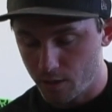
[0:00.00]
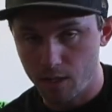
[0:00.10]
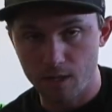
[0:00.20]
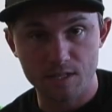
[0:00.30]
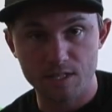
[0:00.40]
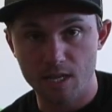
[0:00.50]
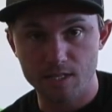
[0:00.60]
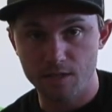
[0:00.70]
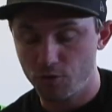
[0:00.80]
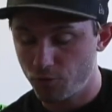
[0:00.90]
a
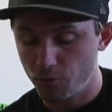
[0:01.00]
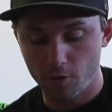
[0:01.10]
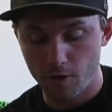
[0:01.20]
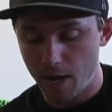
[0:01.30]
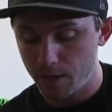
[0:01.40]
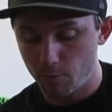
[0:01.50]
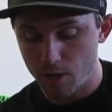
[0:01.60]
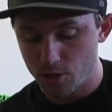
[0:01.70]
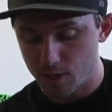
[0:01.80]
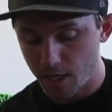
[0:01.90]
sense, even for any
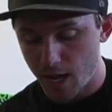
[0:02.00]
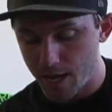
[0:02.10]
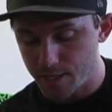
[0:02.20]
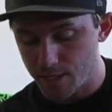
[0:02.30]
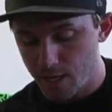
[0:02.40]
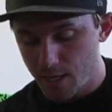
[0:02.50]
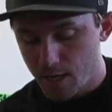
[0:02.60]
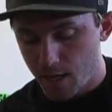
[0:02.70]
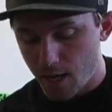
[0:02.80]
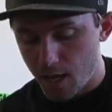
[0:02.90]
range of the guys.
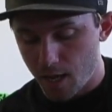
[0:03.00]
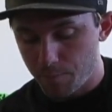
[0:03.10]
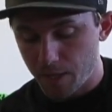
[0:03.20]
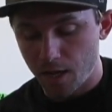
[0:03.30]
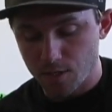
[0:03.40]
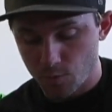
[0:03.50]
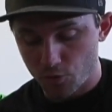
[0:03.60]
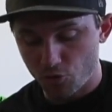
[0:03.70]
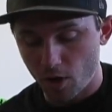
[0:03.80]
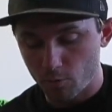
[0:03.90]
Because we
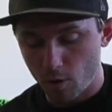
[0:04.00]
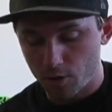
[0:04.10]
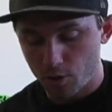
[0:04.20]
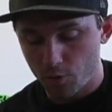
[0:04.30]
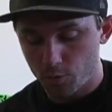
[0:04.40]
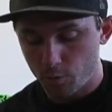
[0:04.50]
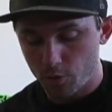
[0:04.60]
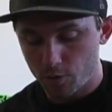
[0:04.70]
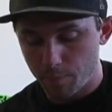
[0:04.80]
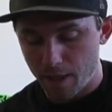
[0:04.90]
were trying to run it low in the
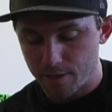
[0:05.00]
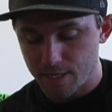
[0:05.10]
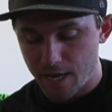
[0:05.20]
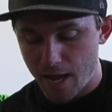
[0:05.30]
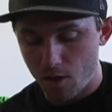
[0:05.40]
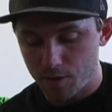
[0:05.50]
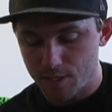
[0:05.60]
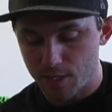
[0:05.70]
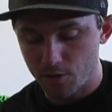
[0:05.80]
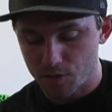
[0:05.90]
rear to balance it out, he
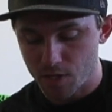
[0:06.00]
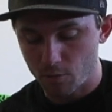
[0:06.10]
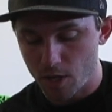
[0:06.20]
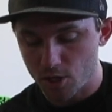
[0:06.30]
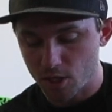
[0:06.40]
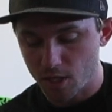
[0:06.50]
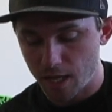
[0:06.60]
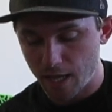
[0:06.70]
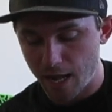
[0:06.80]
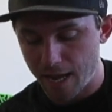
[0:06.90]
said our
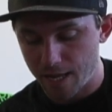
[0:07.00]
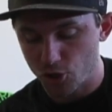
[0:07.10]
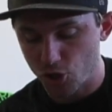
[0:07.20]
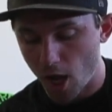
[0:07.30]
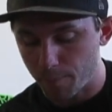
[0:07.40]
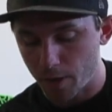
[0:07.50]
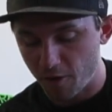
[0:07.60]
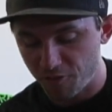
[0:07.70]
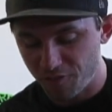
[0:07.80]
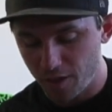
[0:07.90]
acceleration kind of had a choppered
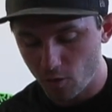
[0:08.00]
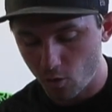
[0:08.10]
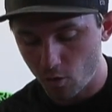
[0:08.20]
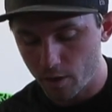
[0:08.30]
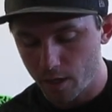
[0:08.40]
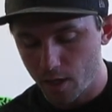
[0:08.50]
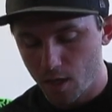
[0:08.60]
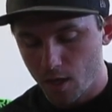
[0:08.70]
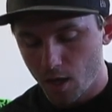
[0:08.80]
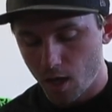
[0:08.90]
out feel.
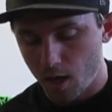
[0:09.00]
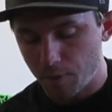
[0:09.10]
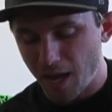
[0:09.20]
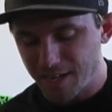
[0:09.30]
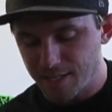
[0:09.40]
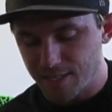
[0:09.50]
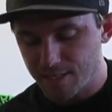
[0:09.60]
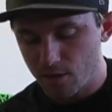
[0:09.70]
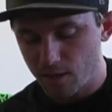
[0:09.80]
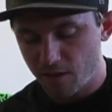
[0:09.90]
Not
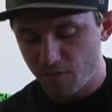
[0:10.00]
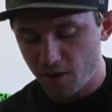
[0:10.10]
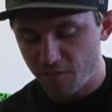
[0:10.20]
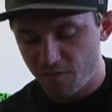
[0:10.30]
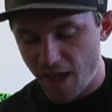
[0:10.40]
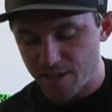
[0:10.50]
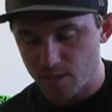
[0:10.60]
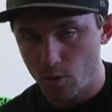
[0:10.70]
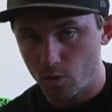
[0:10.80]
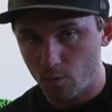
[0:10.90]
necessarily a very
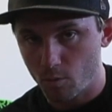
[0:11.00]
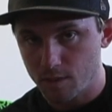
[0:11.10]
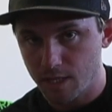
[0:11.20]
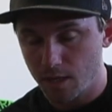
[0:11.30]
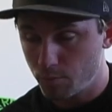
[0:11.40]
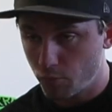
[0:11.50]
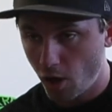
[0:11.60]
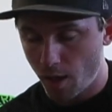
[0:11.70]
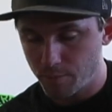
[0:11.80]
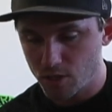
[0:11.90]
fast motor. Once again,
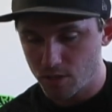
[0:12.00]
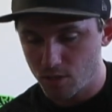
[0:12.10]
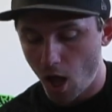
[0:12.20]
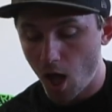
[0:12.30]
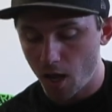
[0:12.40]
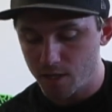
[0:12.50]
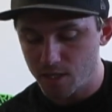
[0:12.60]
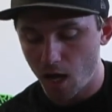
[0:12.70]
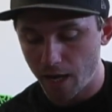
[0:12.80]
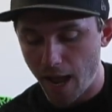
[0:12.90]
broad, but just not a
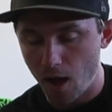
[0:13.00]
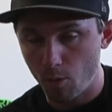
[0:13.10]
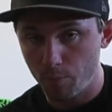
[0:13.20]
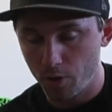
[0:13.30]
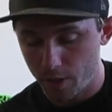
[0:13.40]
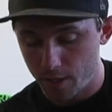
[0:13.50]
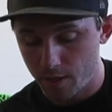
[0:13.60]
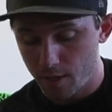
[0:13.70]
ton of output.